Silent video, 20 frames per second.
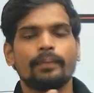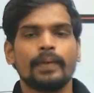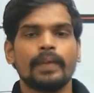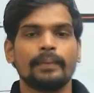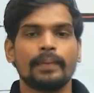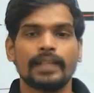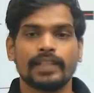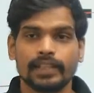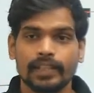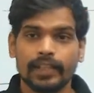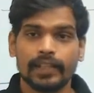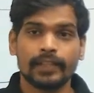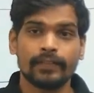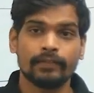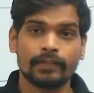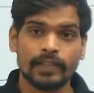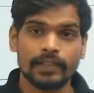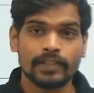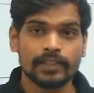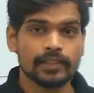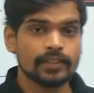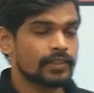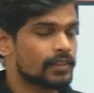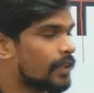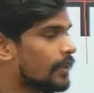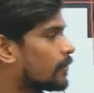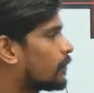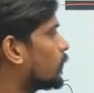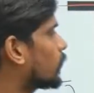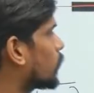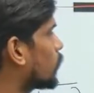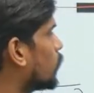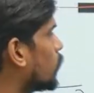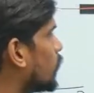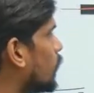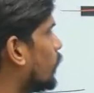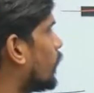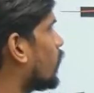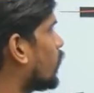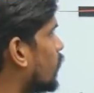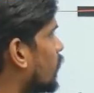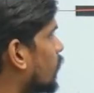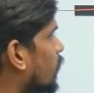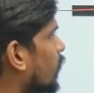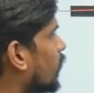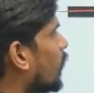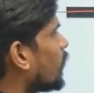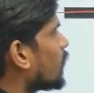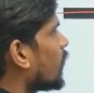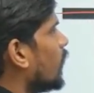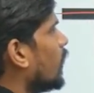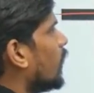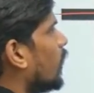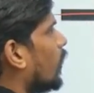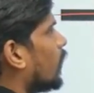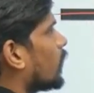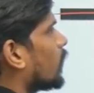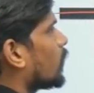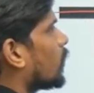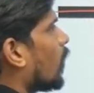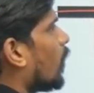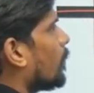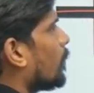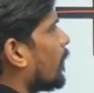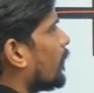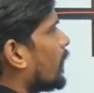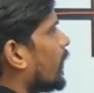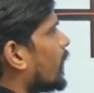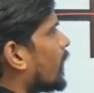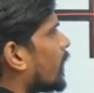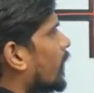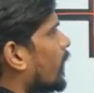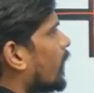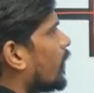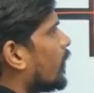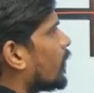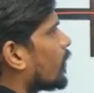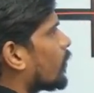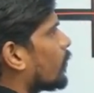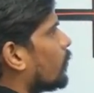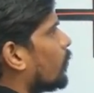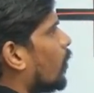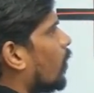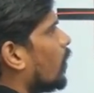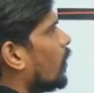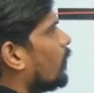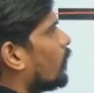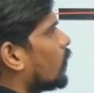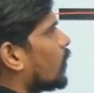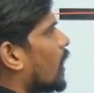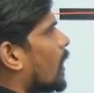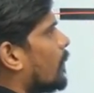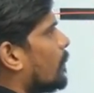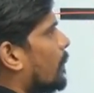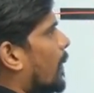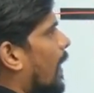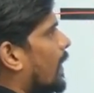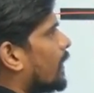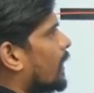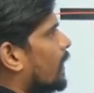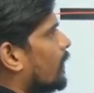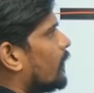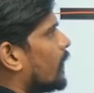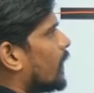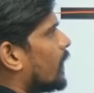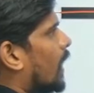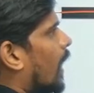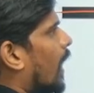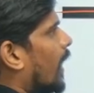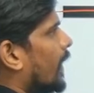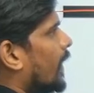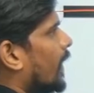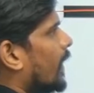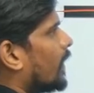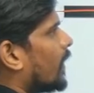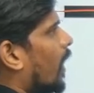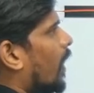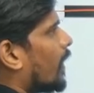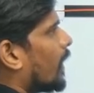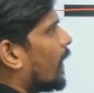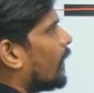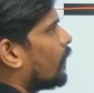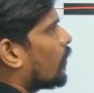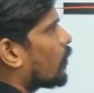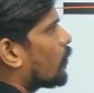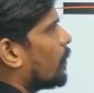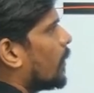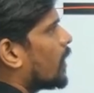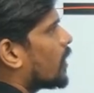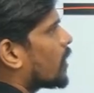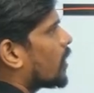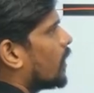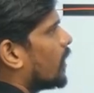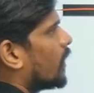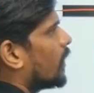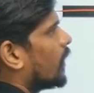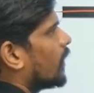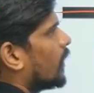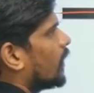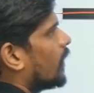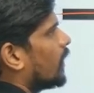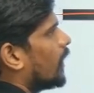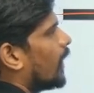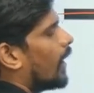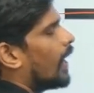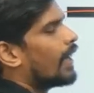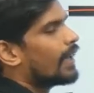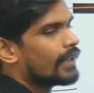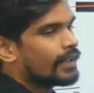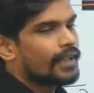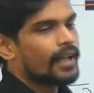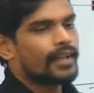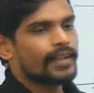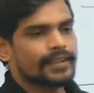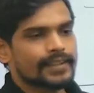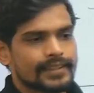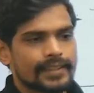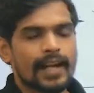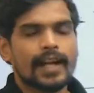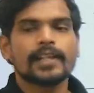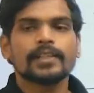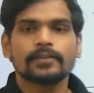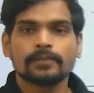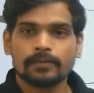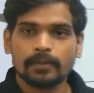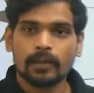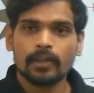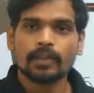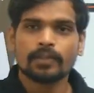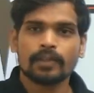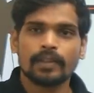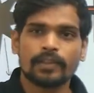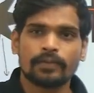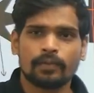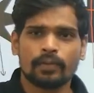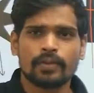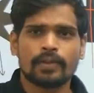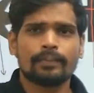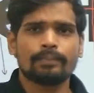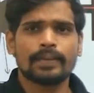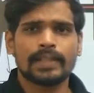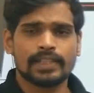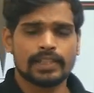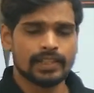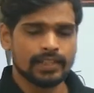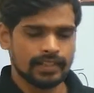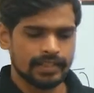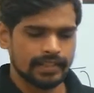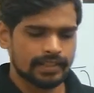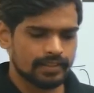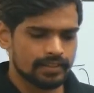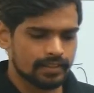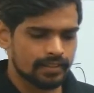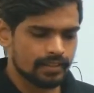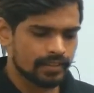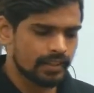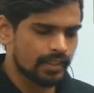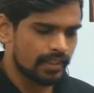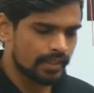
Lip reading: Basically, when Jesus Christ was crucified on this cross, on the top of it, a small wooden panel with INRI was mentioned. INRI stands for, it was basically the